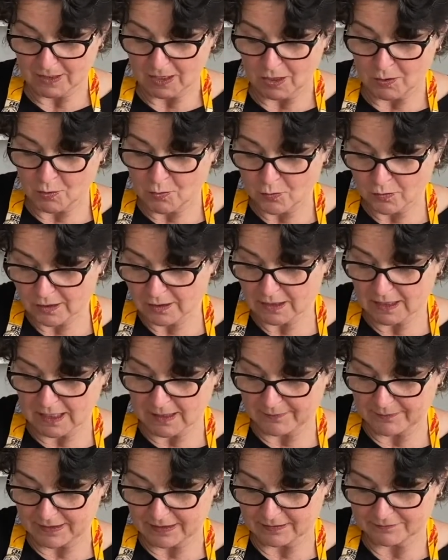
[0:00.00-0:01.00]
A quarter
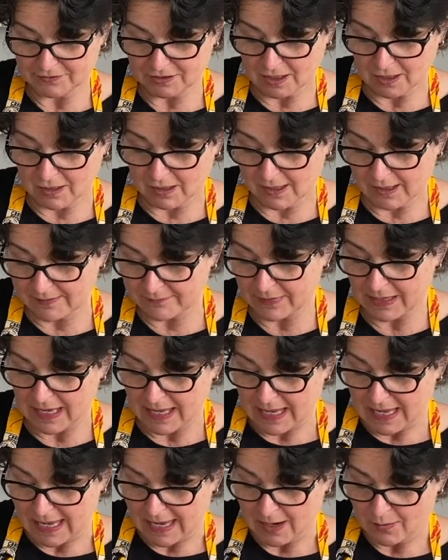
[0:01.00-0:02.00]
cup at a time
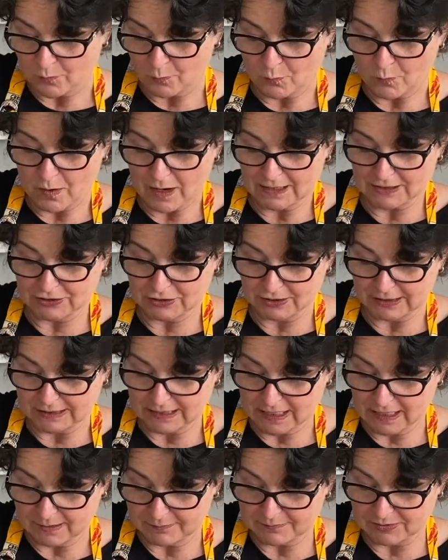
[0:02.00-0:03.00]
and watch it
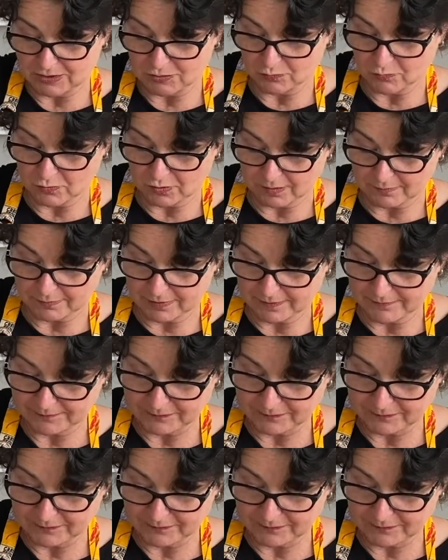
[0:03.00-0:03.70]
absorb.